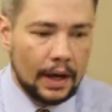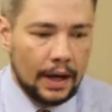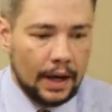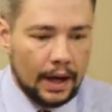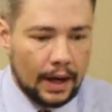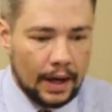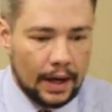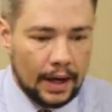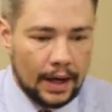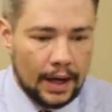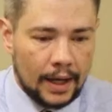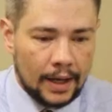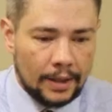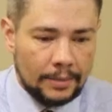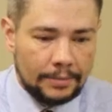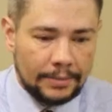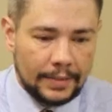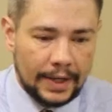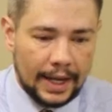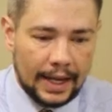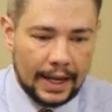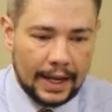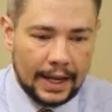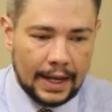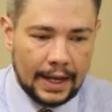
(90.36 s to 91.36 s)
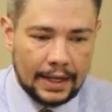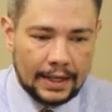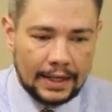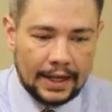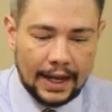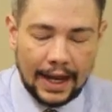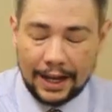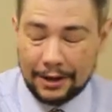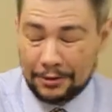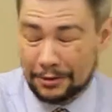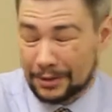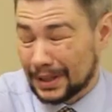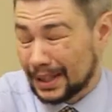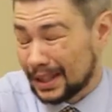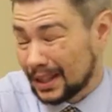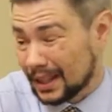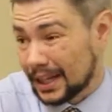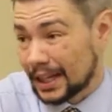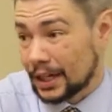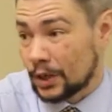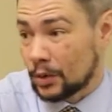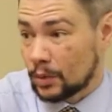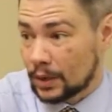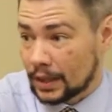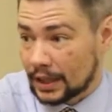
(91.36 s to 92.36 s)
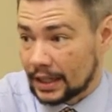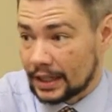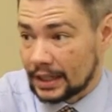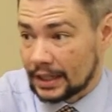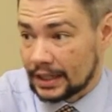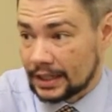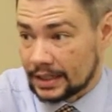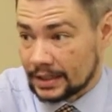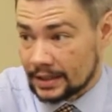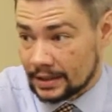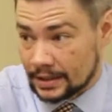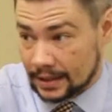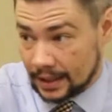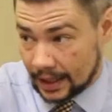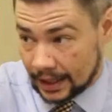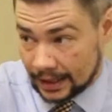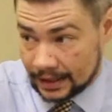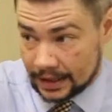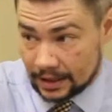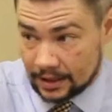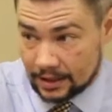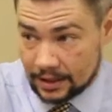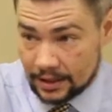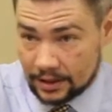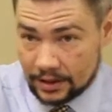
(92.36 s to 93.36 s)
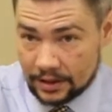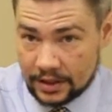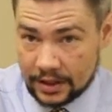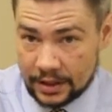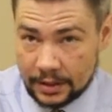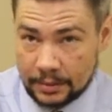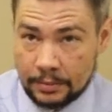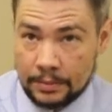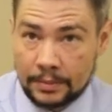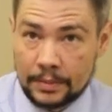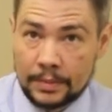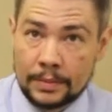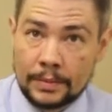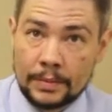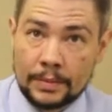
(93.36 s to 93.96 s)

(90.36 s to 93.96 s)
Uh, and I really like working inside the system,